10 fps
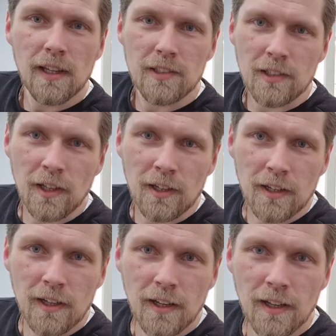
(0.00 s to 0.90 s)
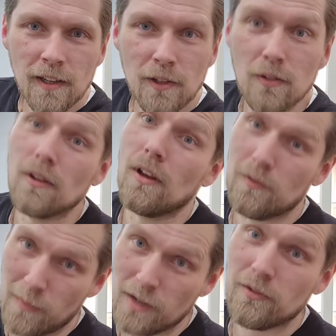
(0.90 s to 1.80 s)
is another
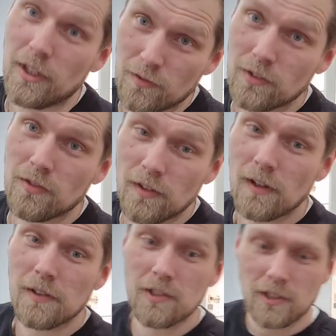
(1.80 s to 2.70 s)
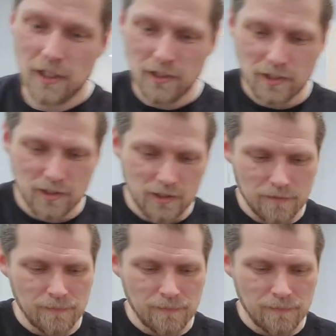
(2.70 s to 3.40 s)
of my favorite Ferraris, yes.